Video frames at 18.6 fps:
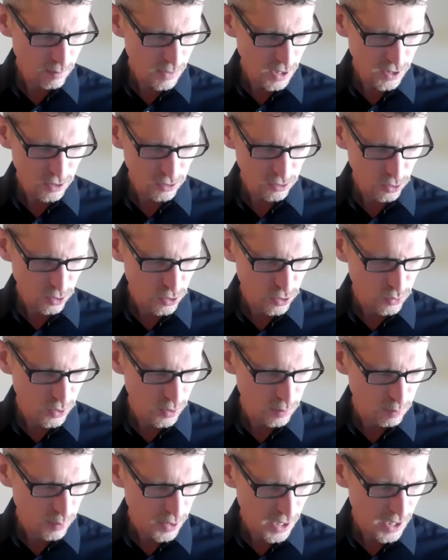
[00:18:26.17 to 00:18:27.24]
May the Lord
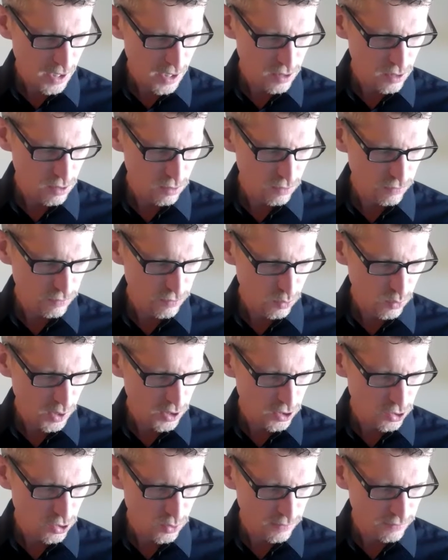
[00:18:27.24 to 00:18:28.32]
repay you for
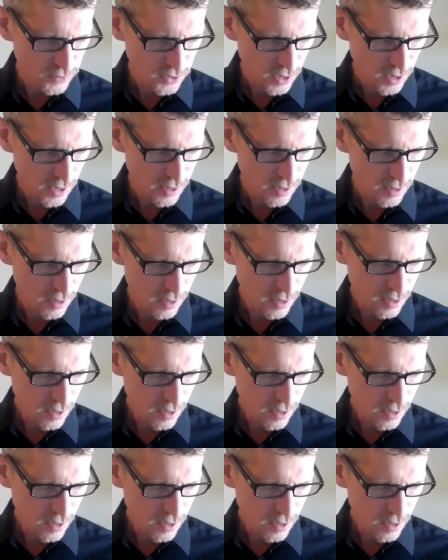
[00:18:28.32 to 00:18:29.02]
what you have done.